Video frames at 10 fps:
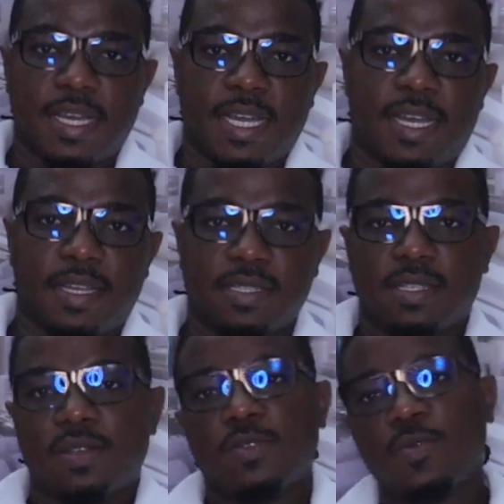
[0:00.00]
Hi
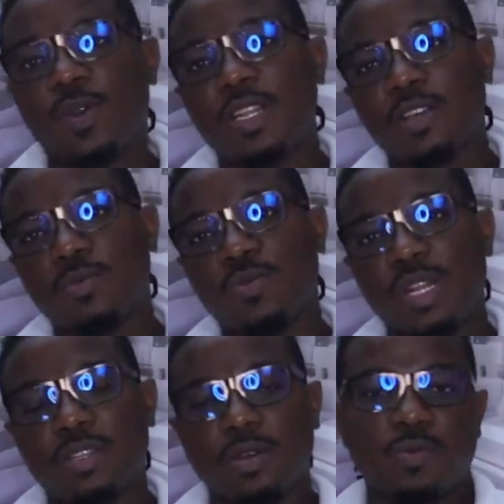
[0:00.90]
guys, welcome
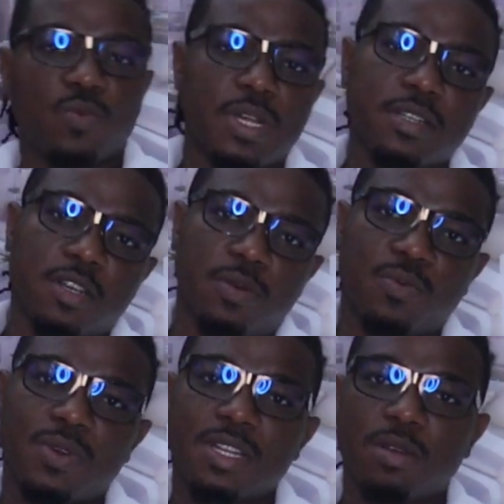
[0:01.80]

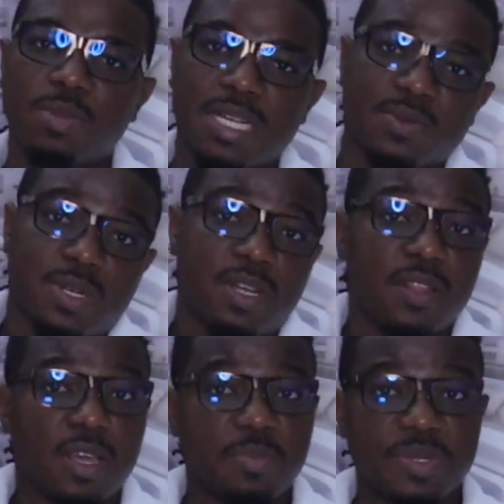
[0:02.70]
back to
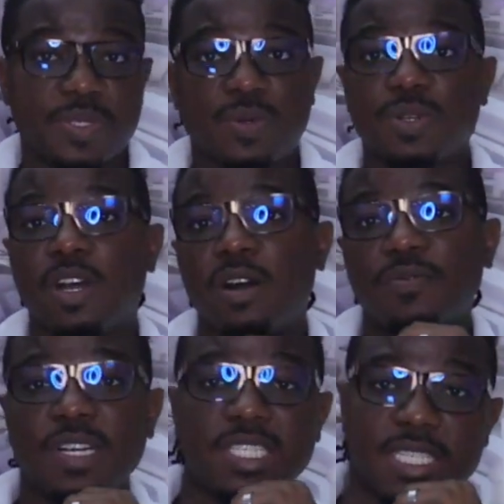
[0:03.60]
another episode of
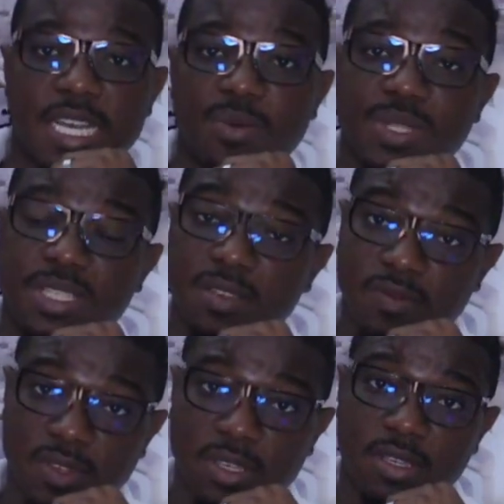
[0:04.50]
Ajawi
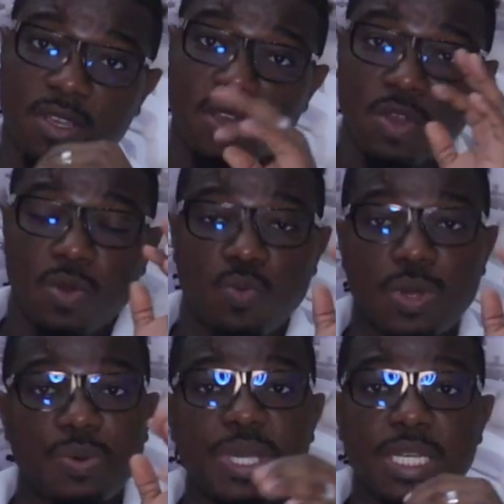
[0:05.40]
TV,
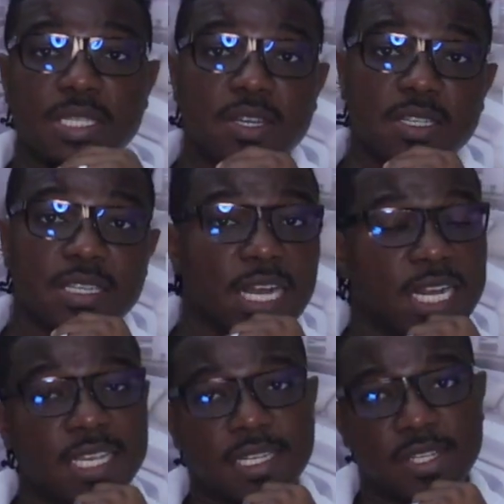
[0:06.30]
where we discuss
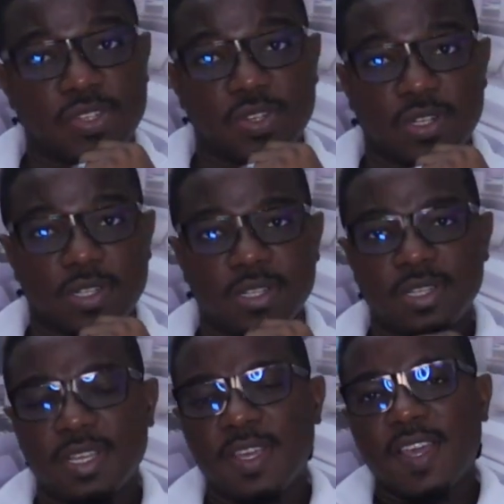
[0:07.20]
architectural
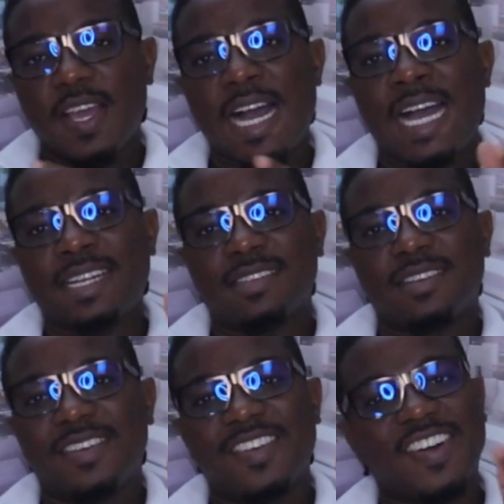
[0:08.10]

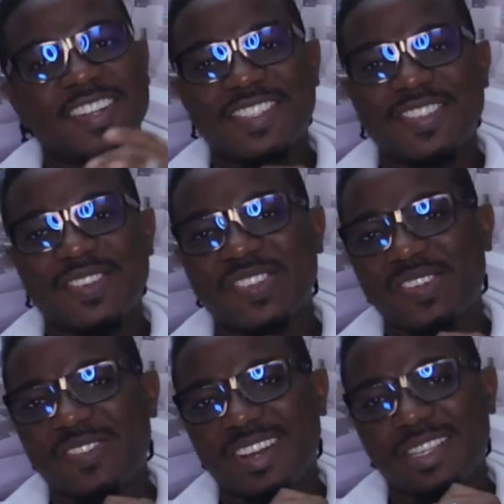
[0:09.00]
and
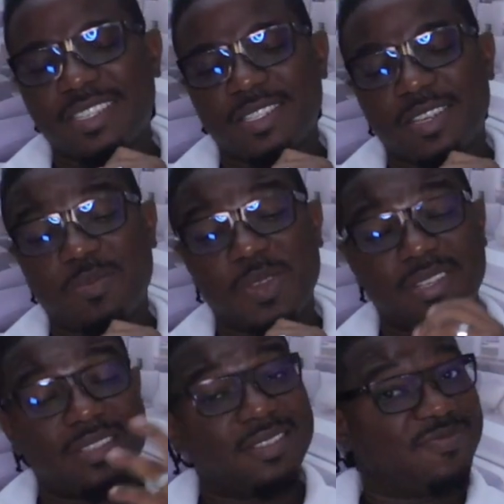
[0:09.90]
construction related
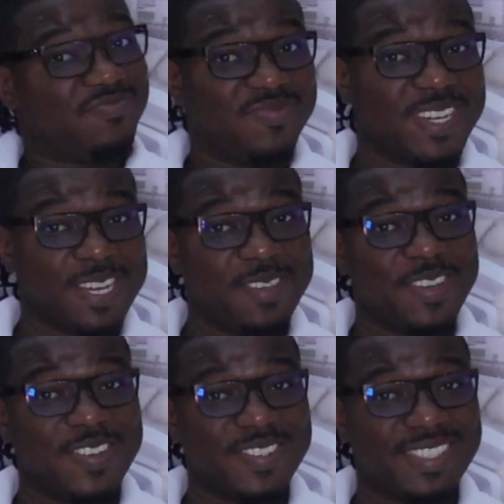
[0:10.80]
topics. I'm your
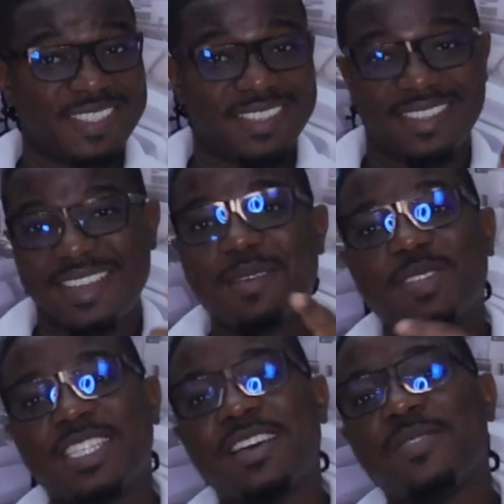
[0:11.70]
host, I'm
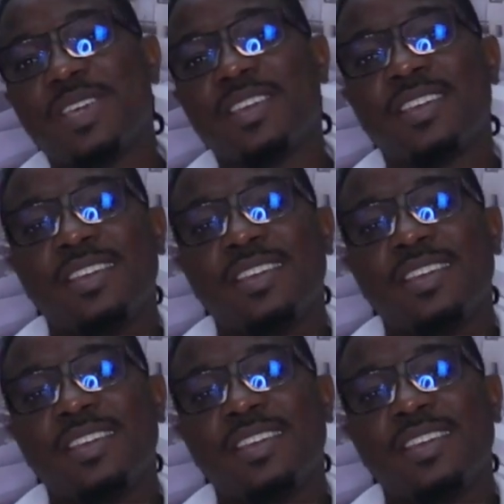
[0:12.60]
Ajawi,